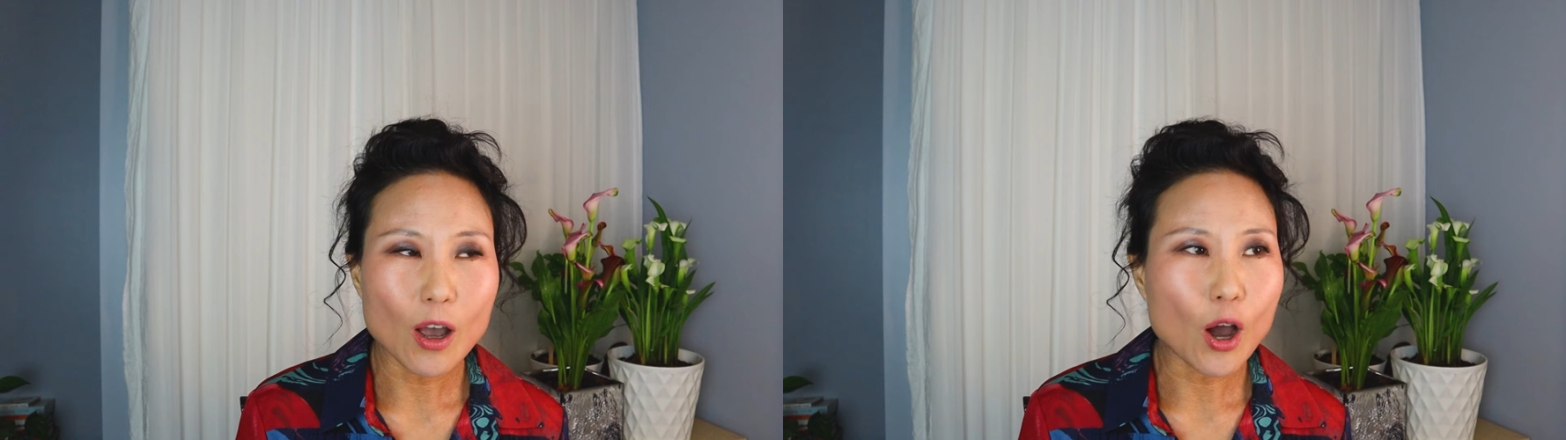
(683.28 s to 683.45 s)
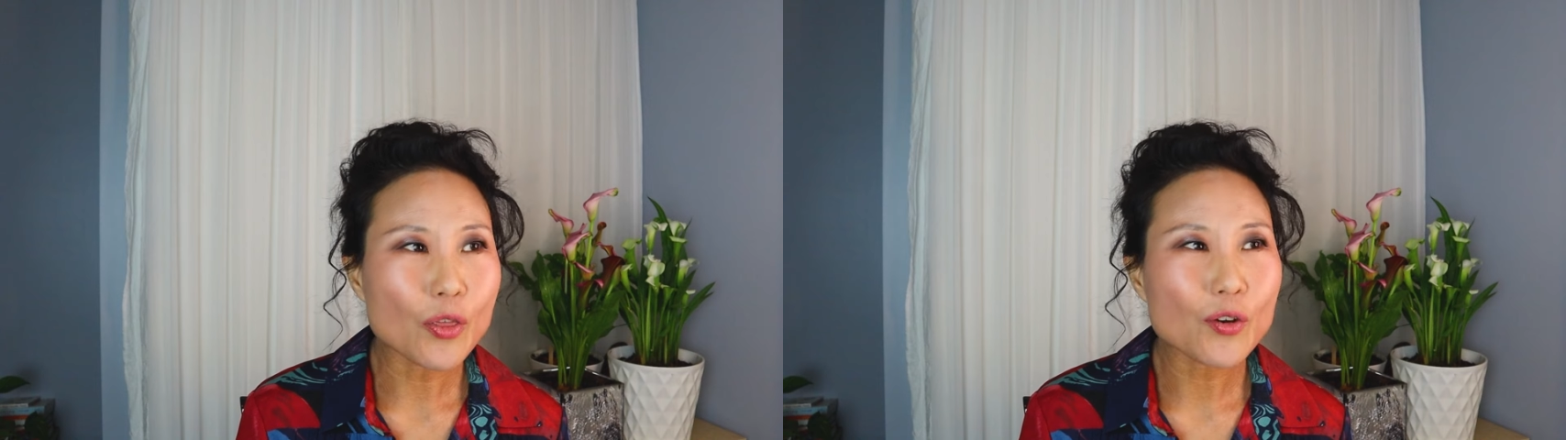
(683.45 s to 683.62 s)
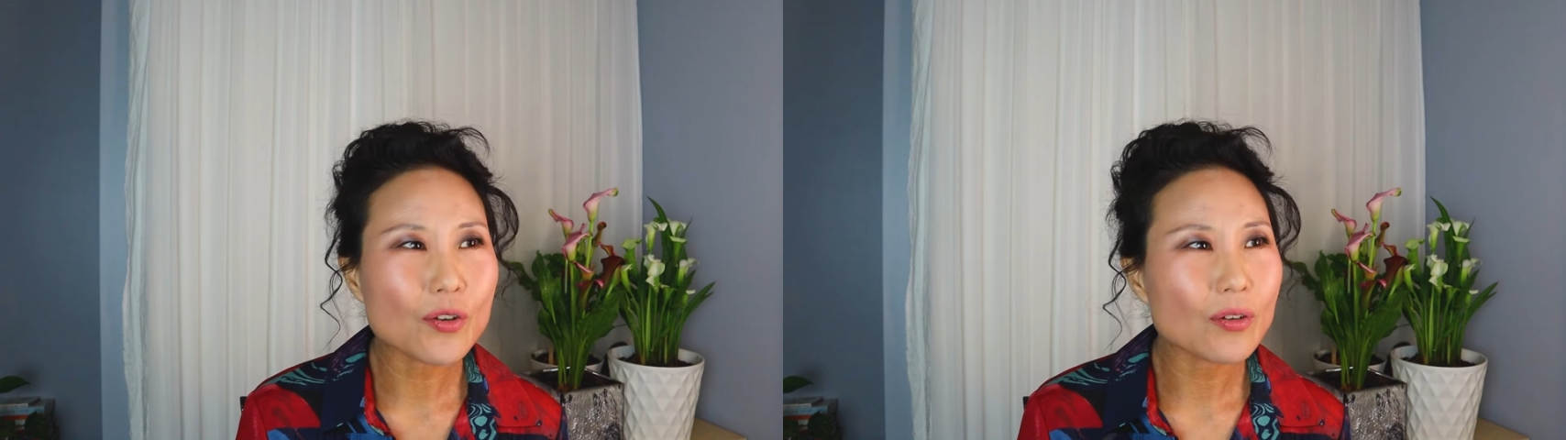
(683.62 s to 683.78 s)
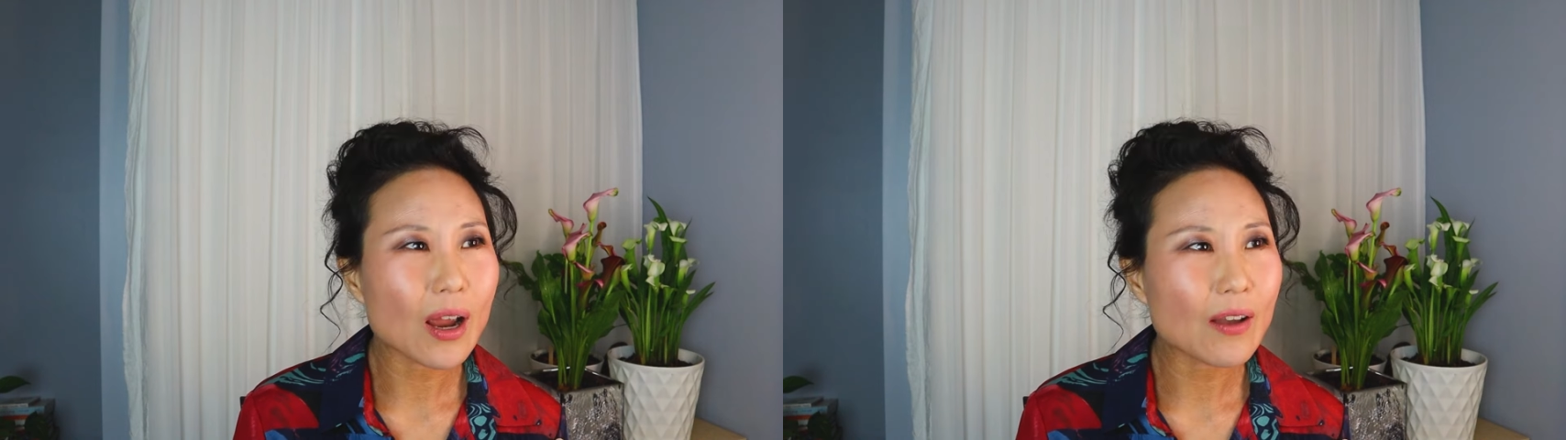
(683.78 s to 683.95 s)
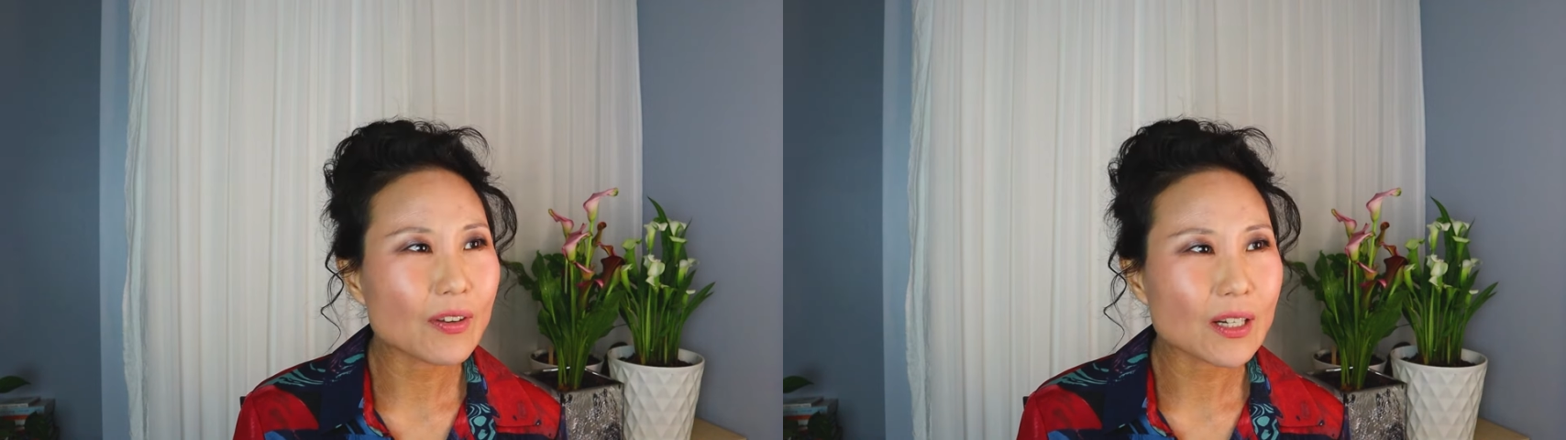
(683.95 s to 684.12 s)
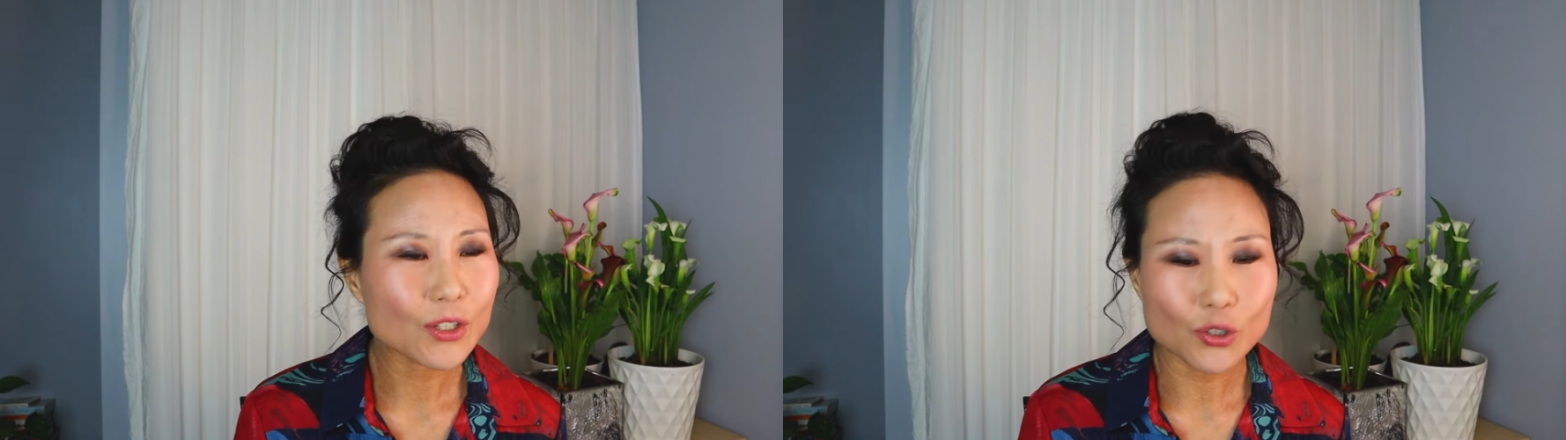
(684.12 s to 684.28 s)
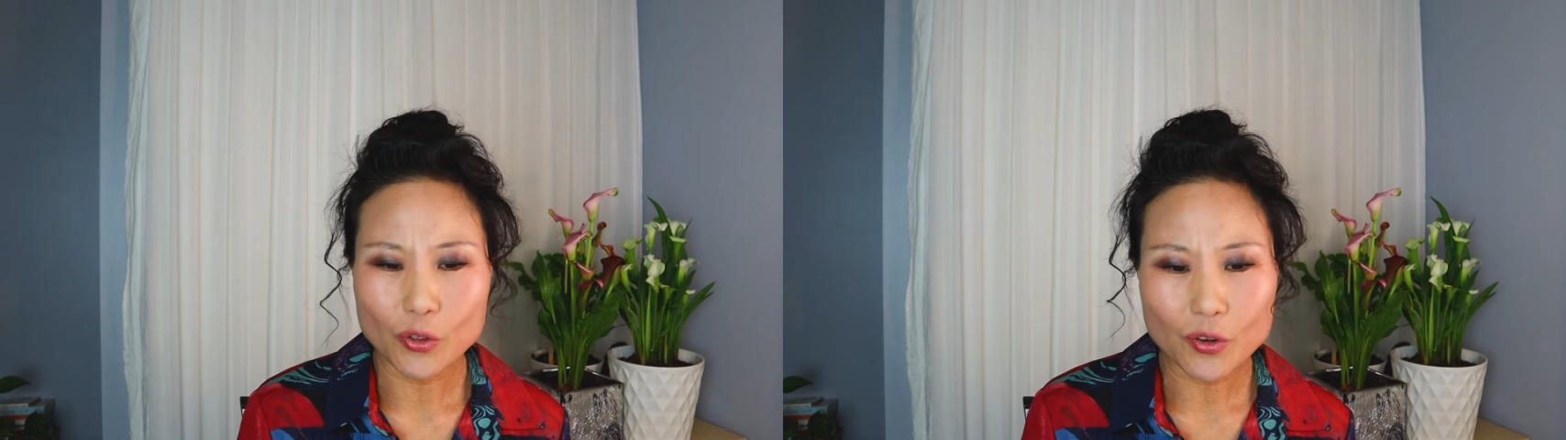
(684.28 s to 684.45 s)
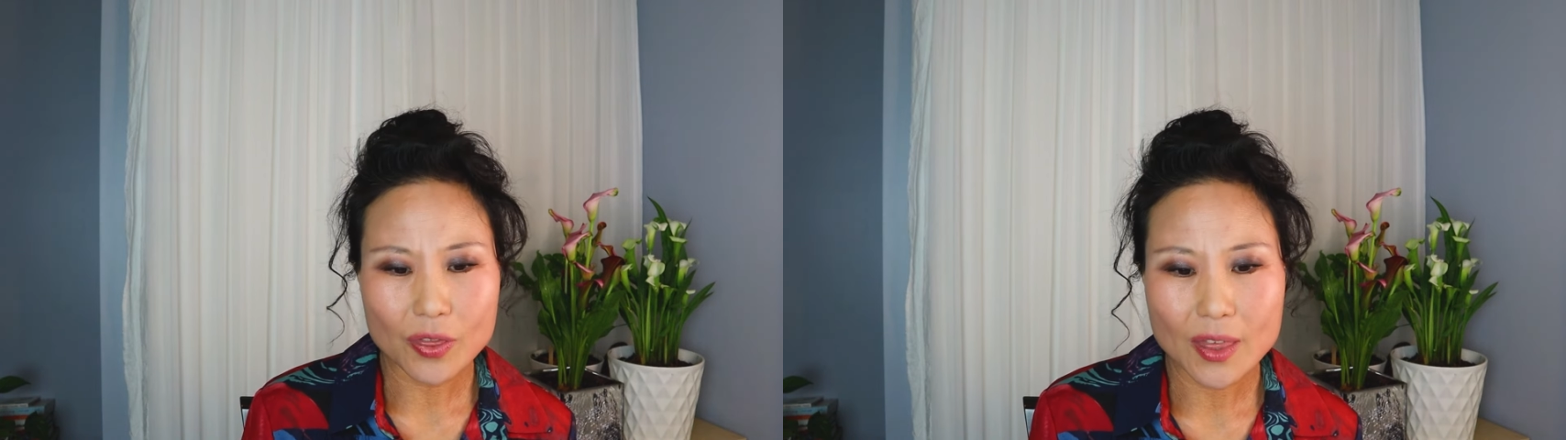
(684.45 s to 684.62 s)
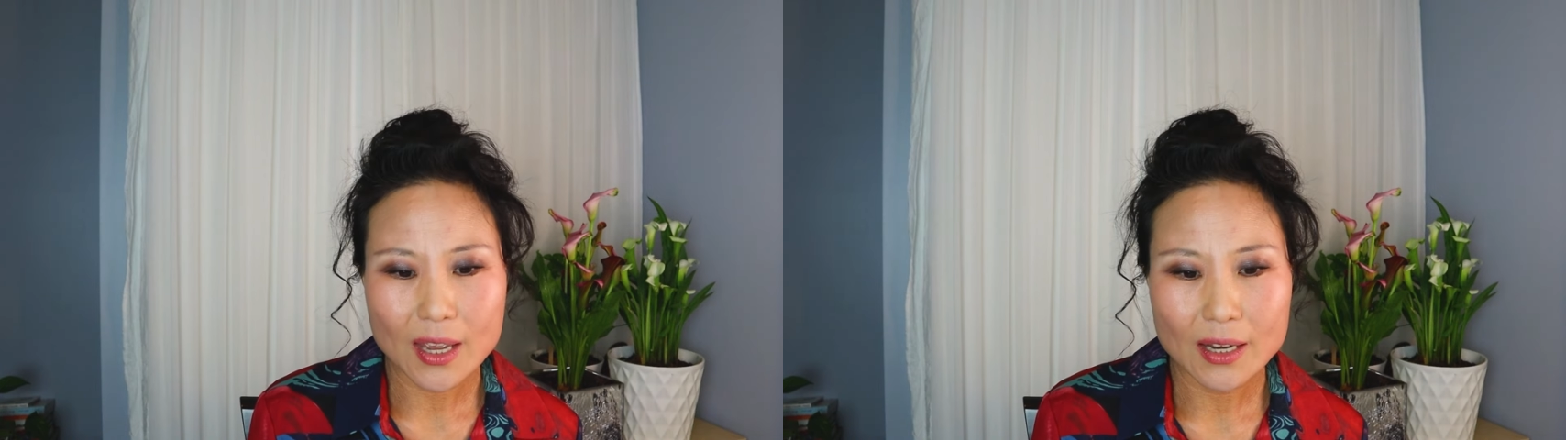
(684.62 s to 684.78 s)
other evidence or
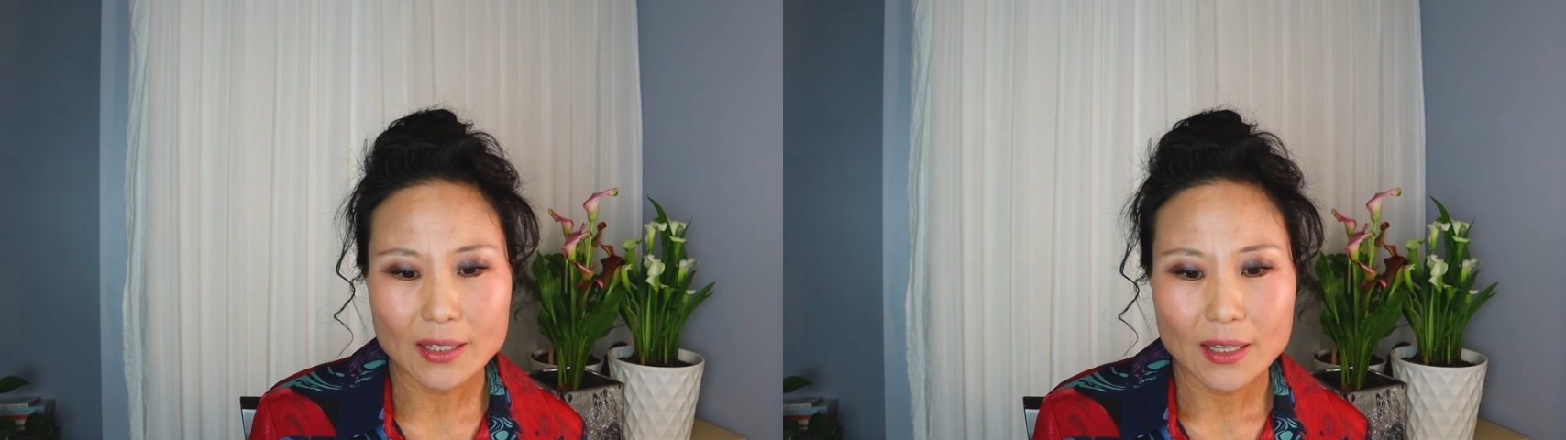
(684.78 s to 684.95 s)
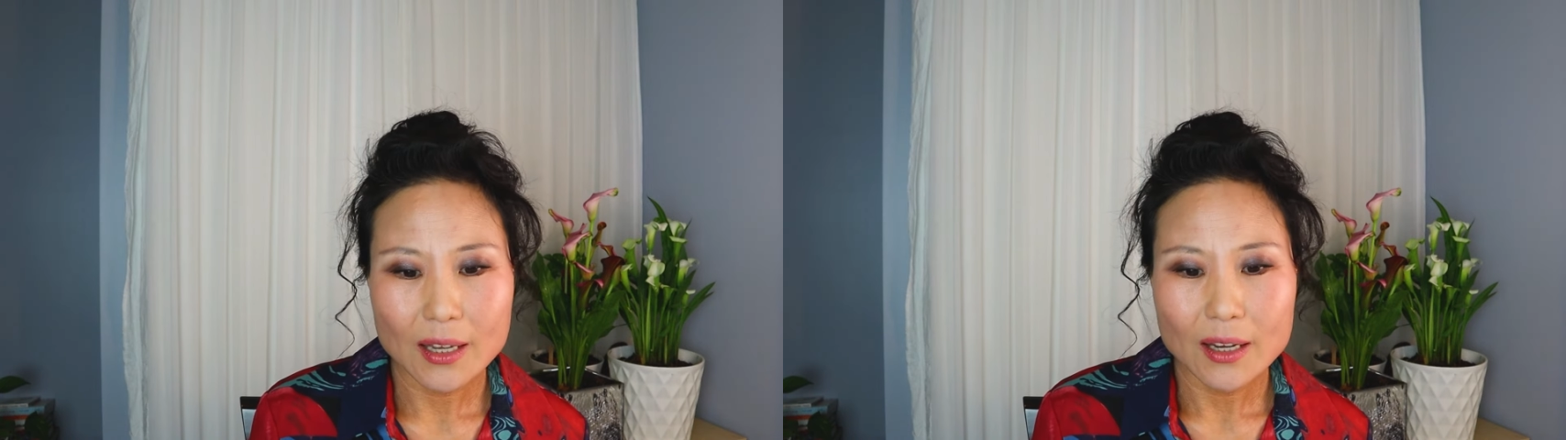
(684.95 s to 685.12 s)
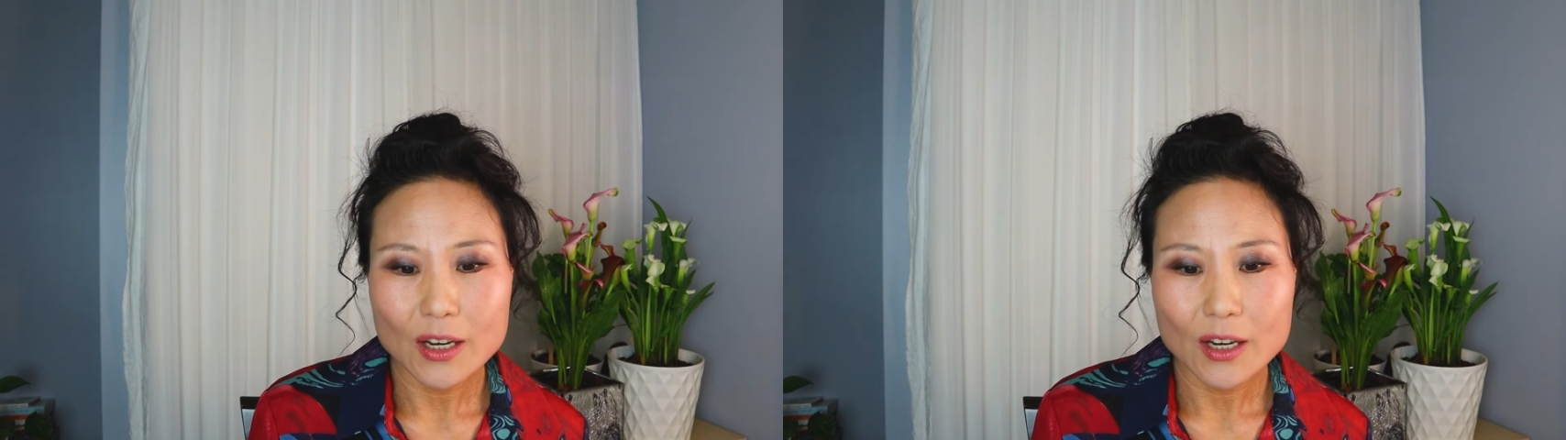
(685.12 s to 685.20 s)
other things,